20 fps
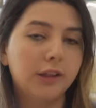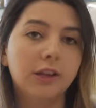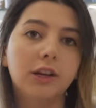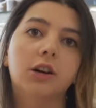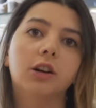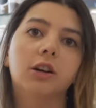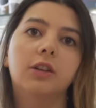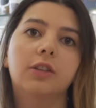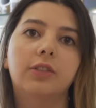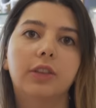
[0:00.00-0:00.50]

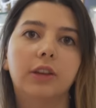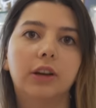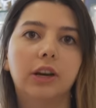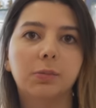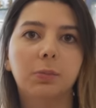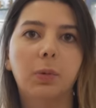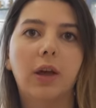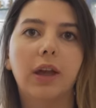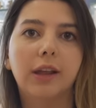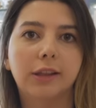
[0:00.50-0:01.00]
year, the
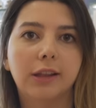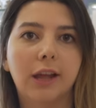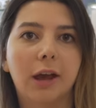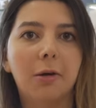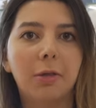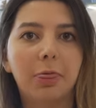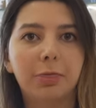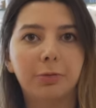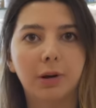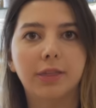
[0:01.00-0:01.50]
display is
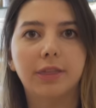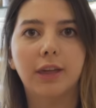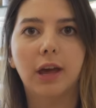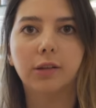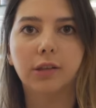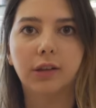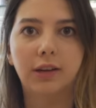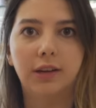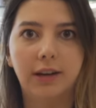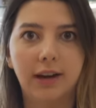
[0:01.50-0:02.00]
now
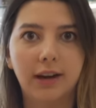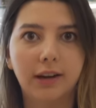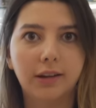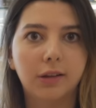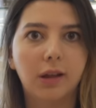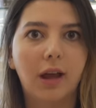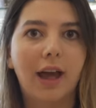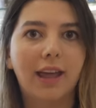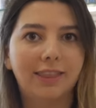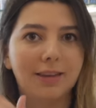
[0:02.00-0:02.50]
3000
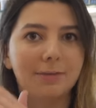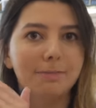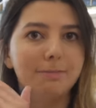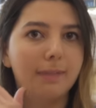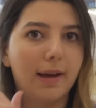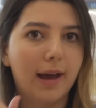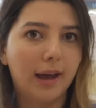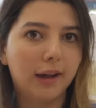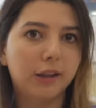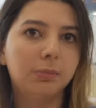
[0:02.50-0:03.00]
nits at the
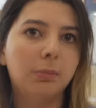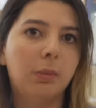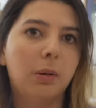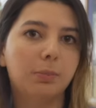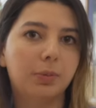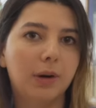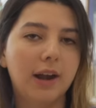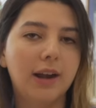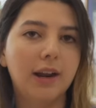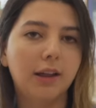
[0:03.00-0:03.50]
maximum
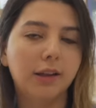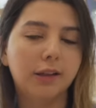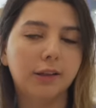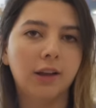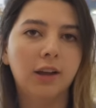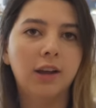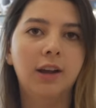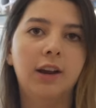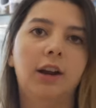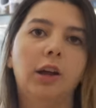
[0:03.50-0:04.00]
brightness.
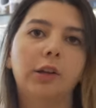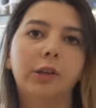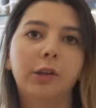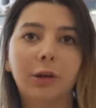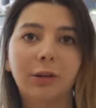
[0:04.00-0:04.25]
It also